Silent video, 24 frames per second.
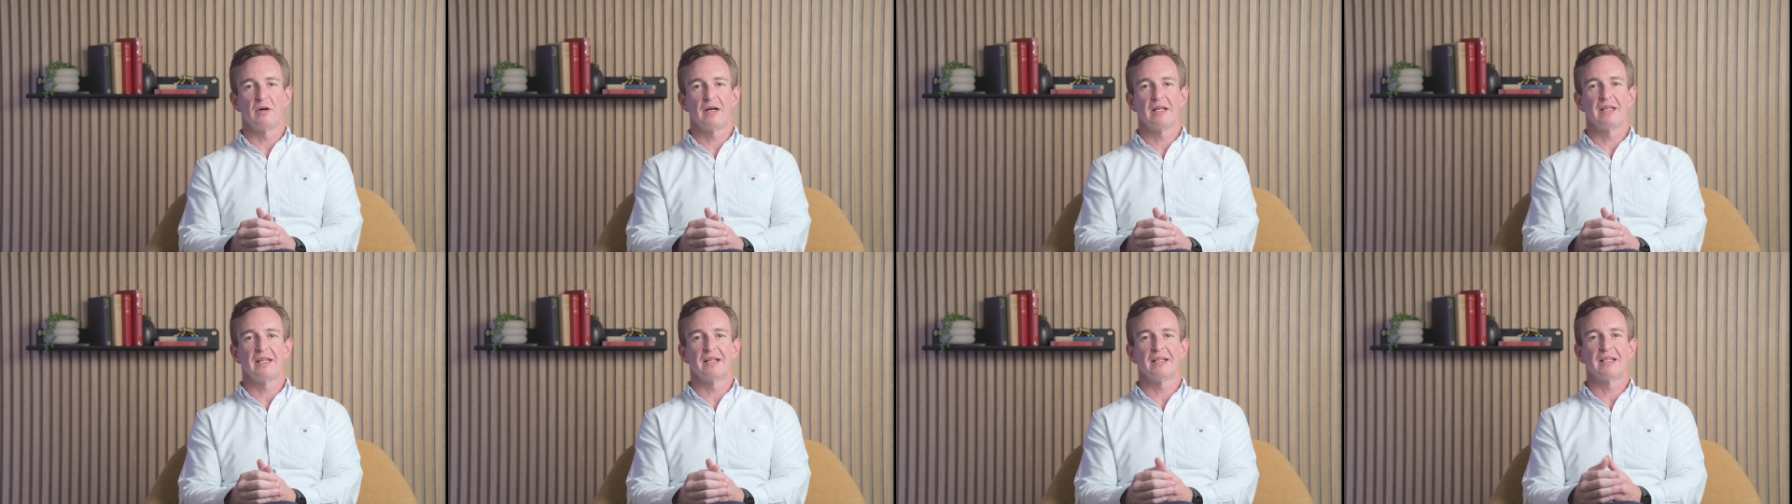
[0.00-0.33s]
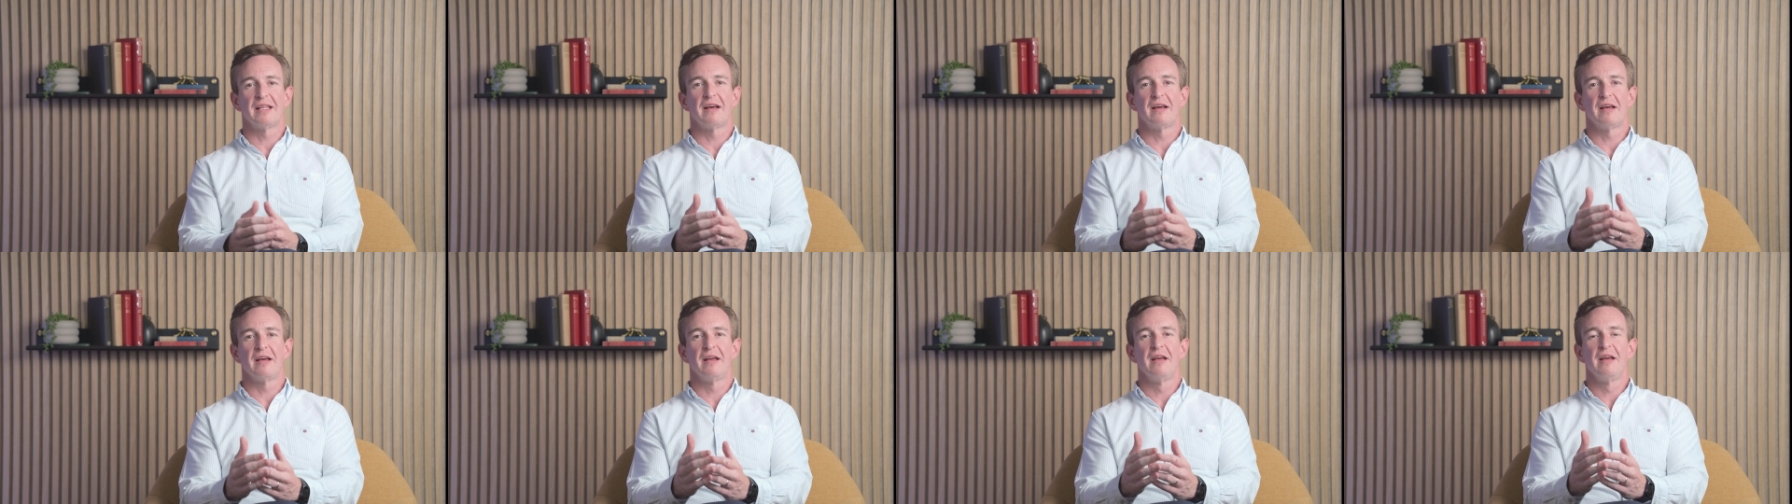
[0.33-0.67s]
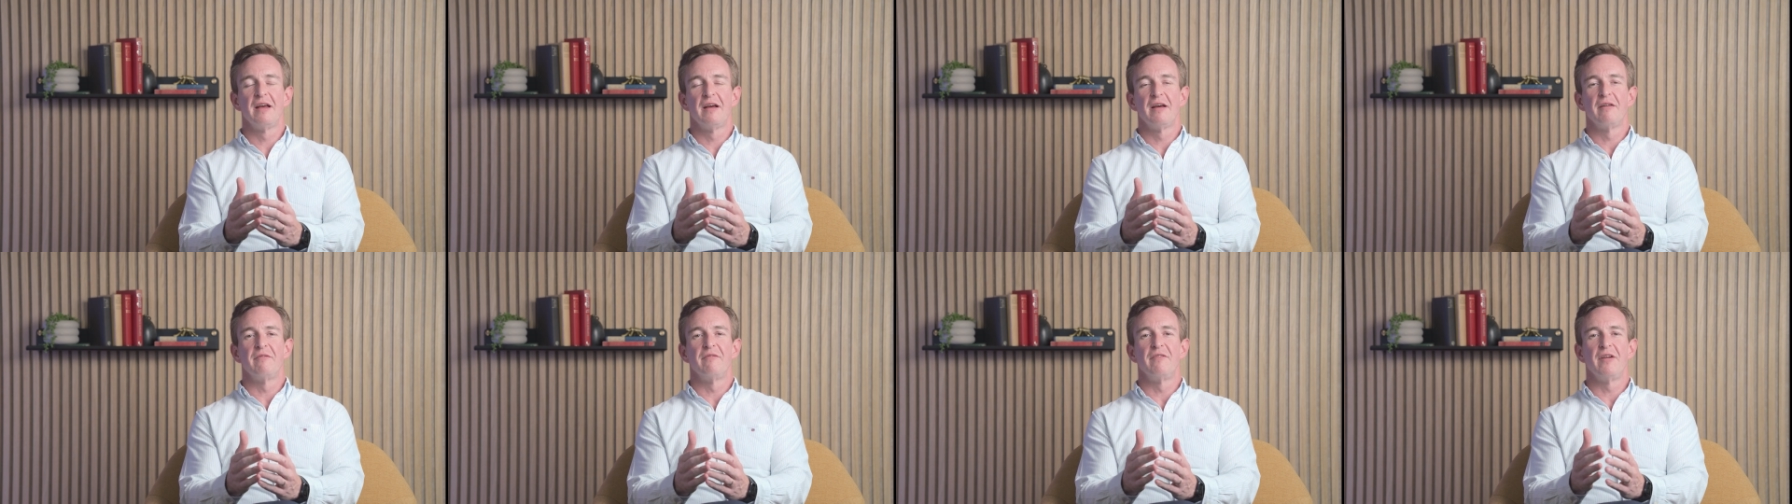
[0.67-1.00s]
I think they're
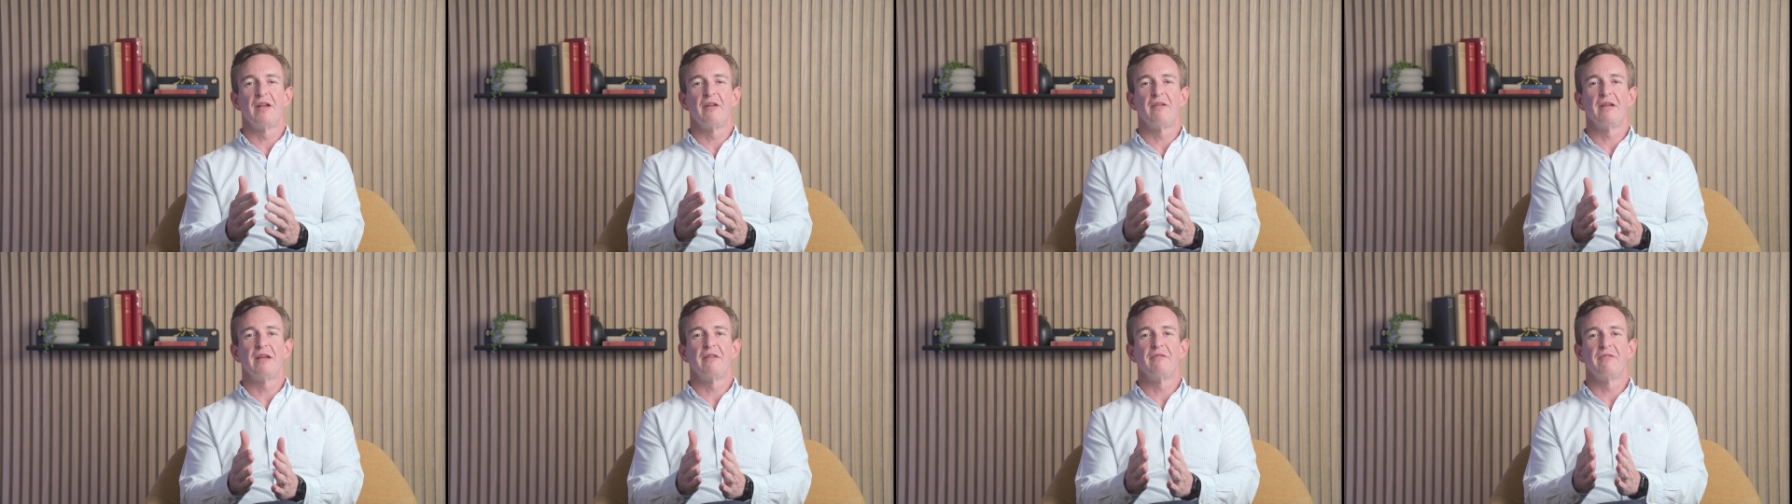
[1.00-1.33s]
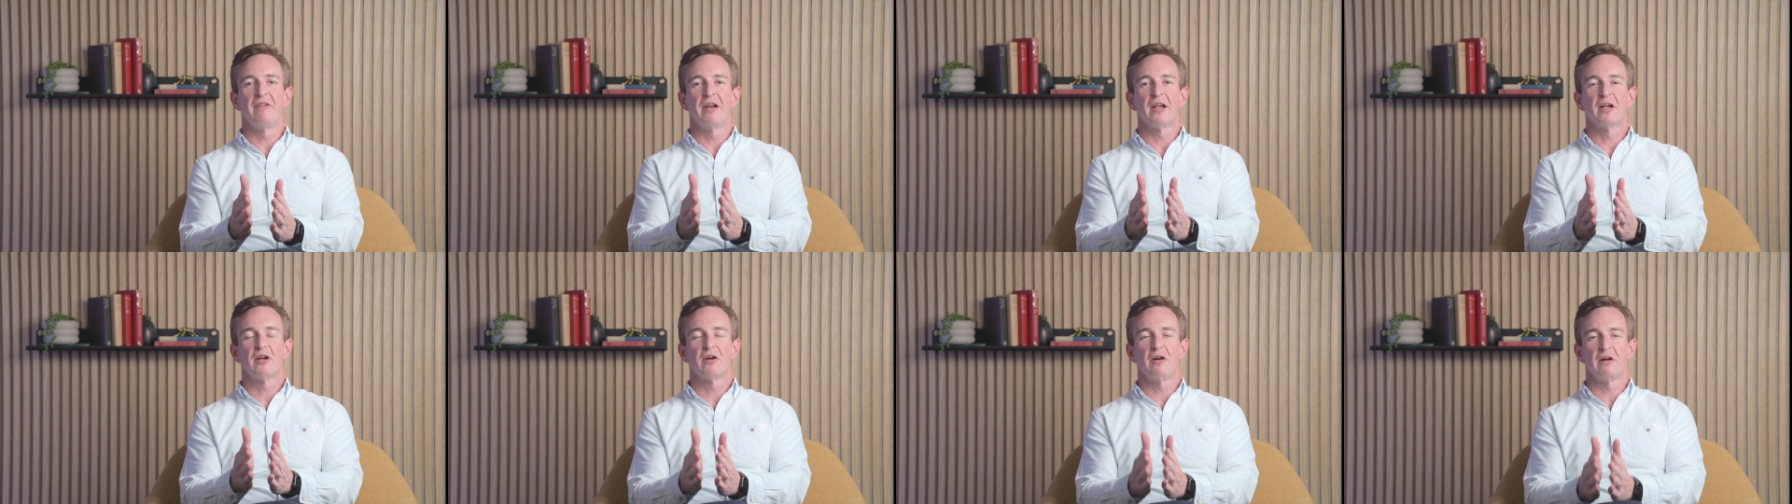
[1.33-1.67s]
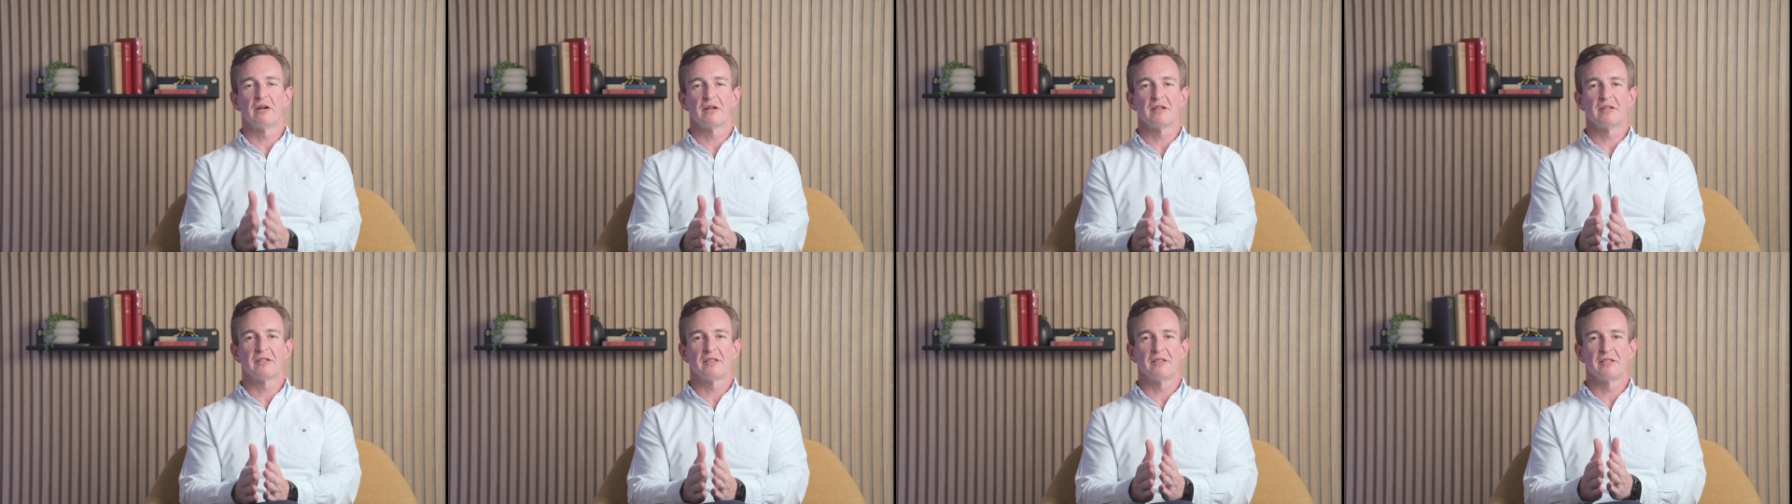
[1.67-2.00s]
very, very
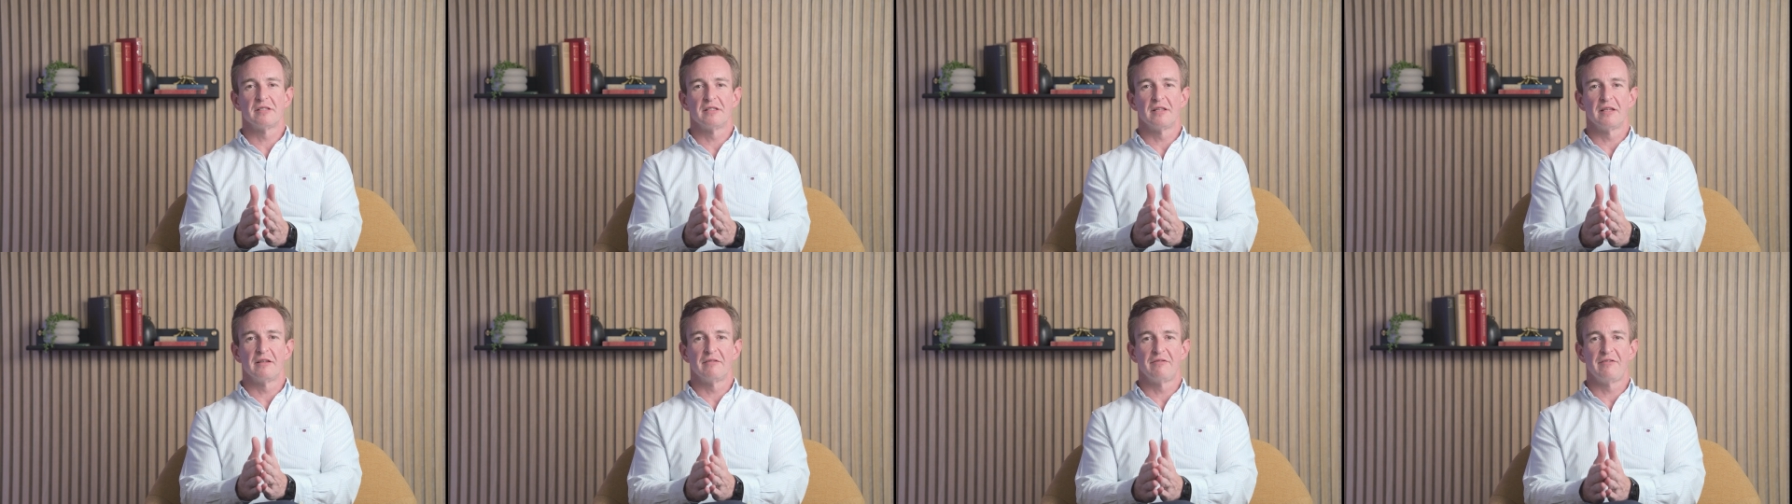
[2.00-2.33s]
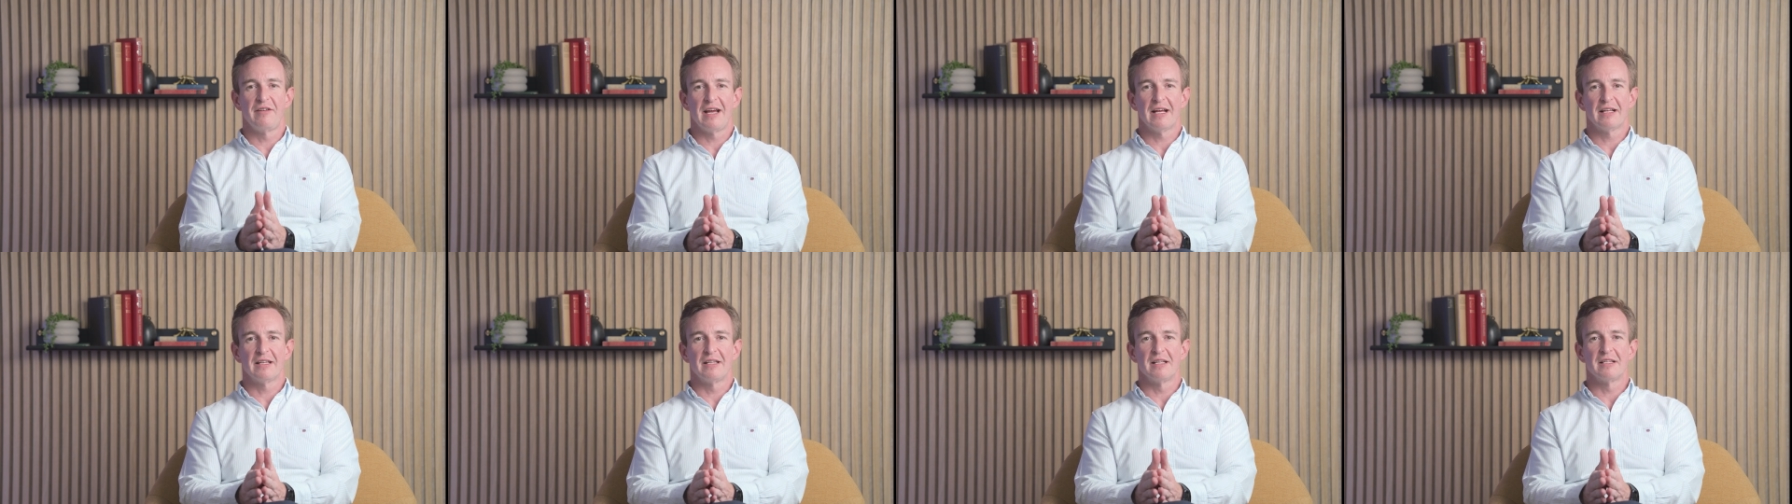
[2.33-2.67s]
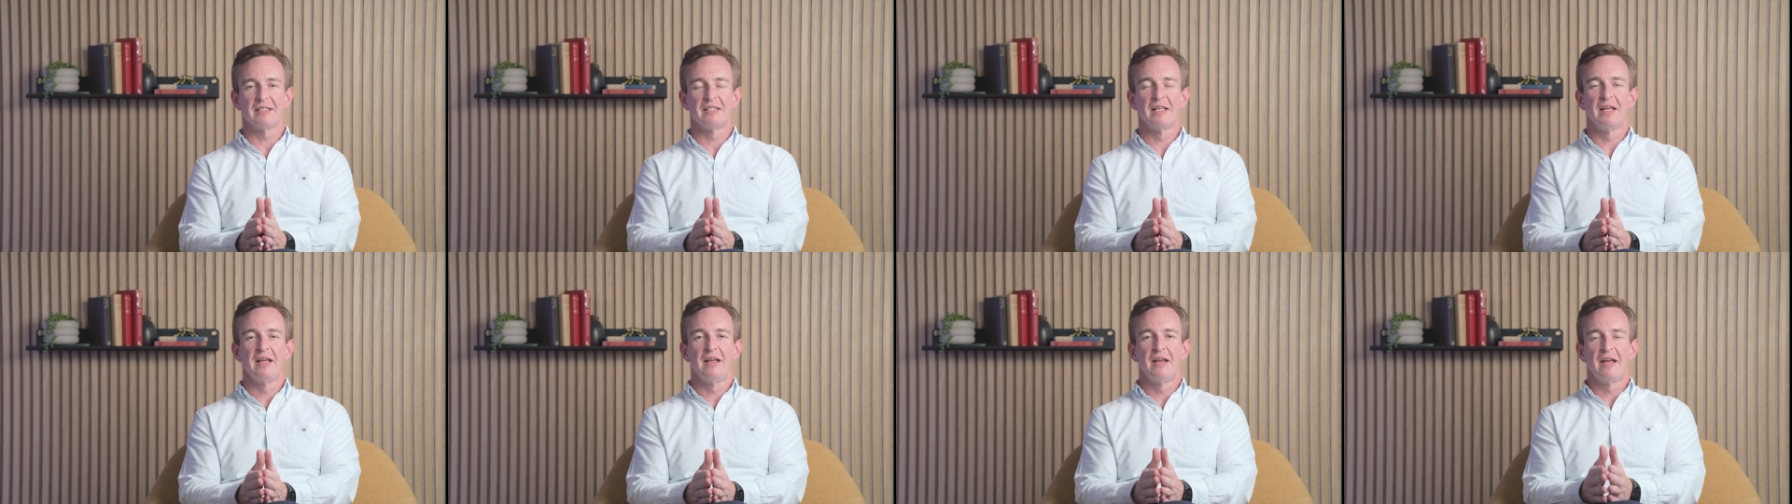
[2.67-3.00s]
cognizant of the fact
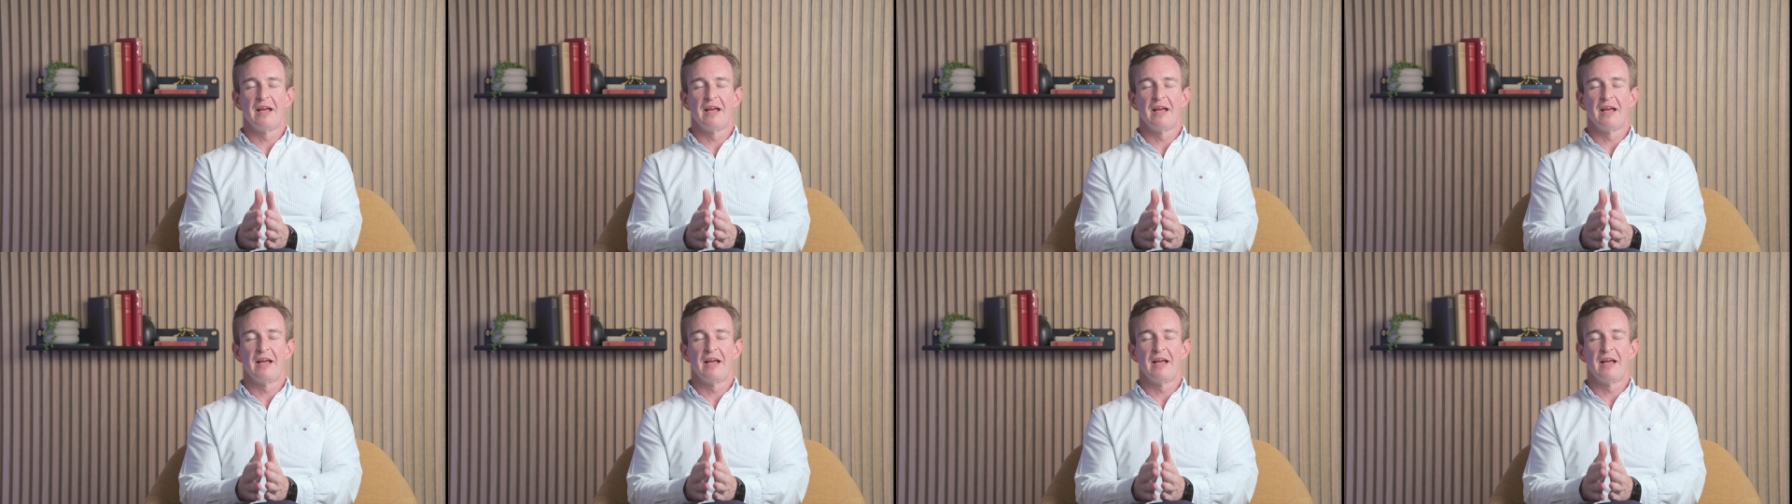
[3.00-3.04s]
that